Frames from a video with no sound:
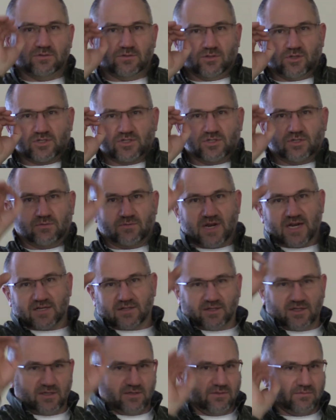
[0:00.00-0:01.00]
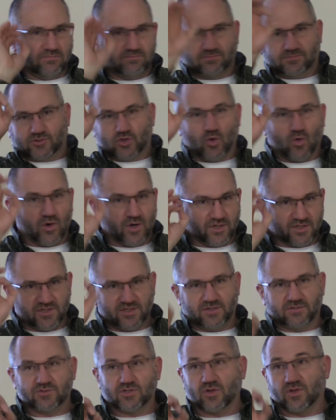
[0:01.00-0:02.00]
looked directly towards,
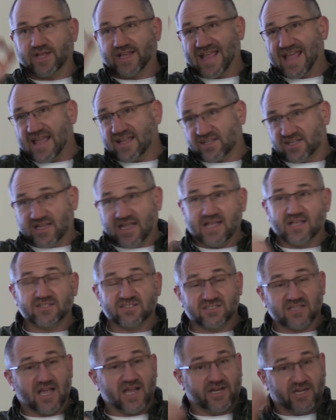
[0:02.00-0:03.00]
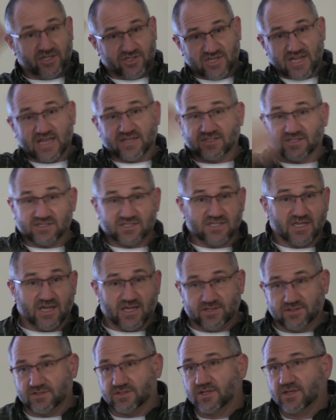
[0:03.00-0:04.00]
so like F signage, exit
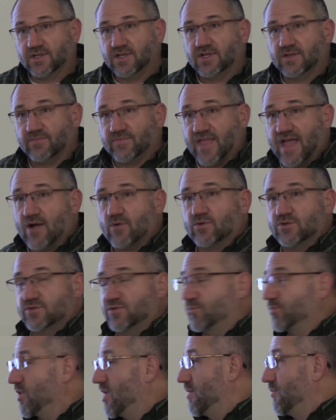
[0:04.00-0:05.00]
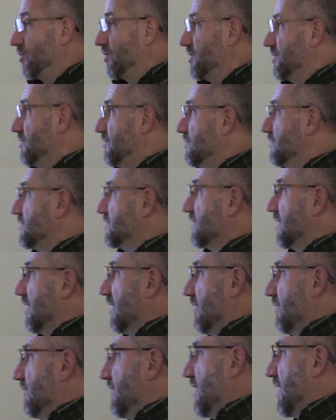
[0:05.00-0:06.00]
signs. That was the primary use
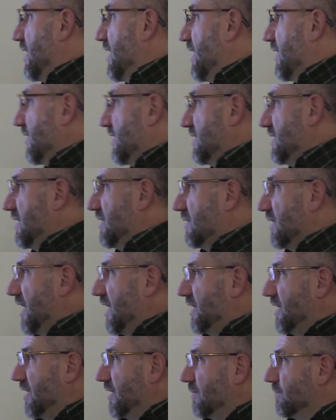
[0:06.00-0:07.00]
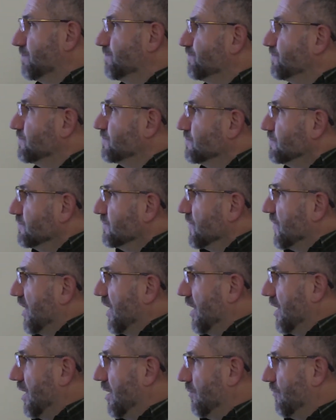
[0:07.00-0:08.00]
of uh, L E D lighting
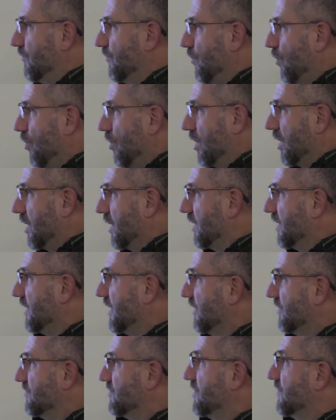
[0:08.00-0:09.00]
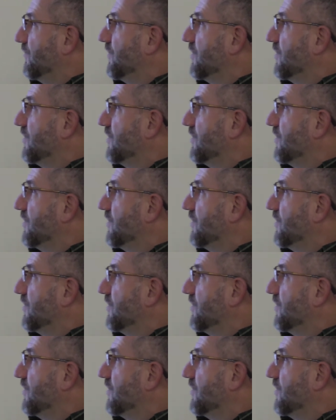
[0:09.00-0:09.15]
uh, for energy